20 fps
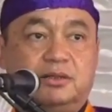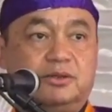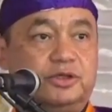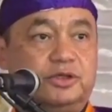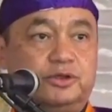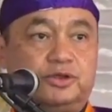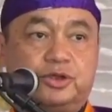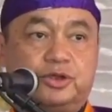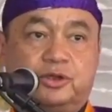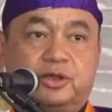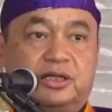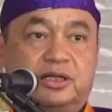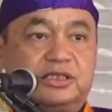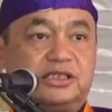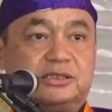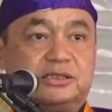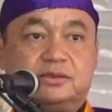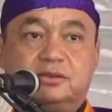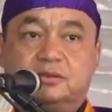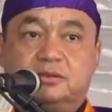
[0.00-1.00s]
you should not
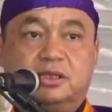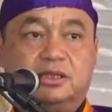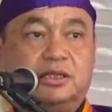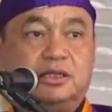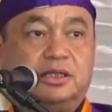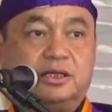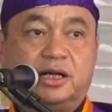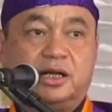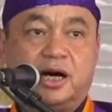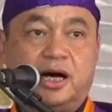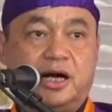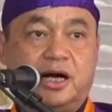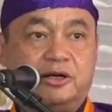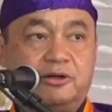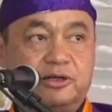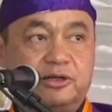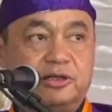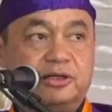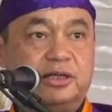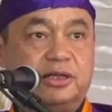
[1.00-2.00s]
earn
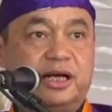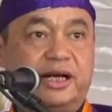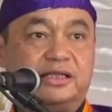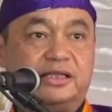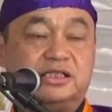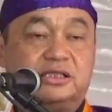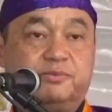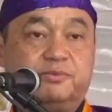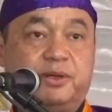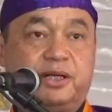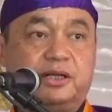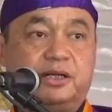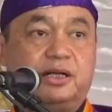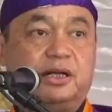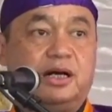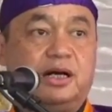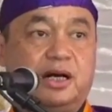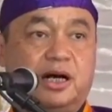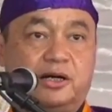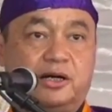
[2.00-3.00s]
100 and spend
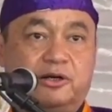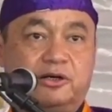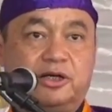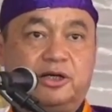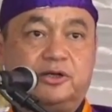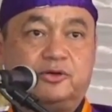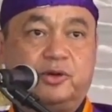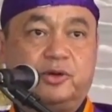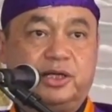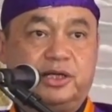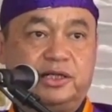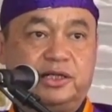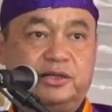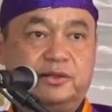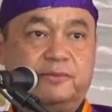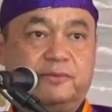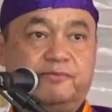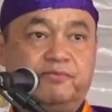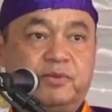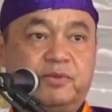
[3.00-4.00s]

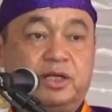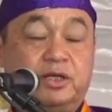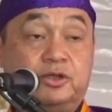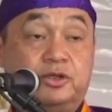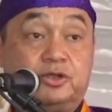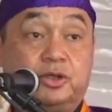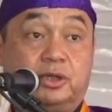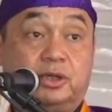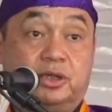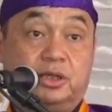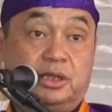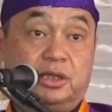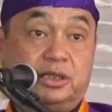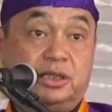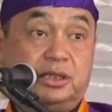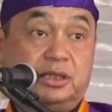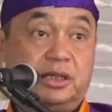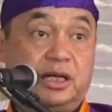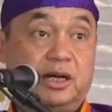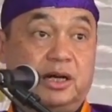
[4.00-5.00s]
120. You should
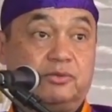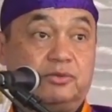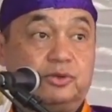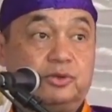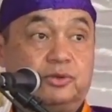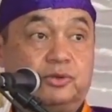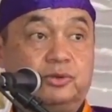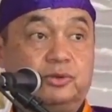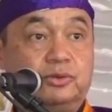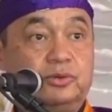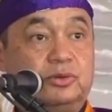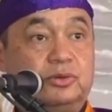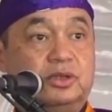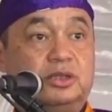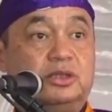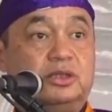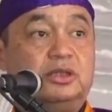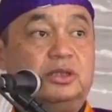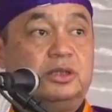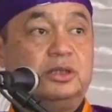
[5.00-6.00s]
learn how to
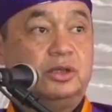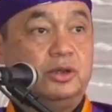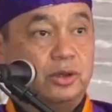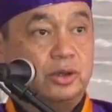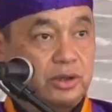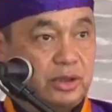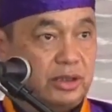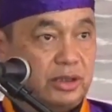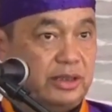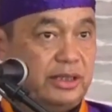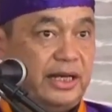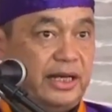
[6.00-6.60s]
look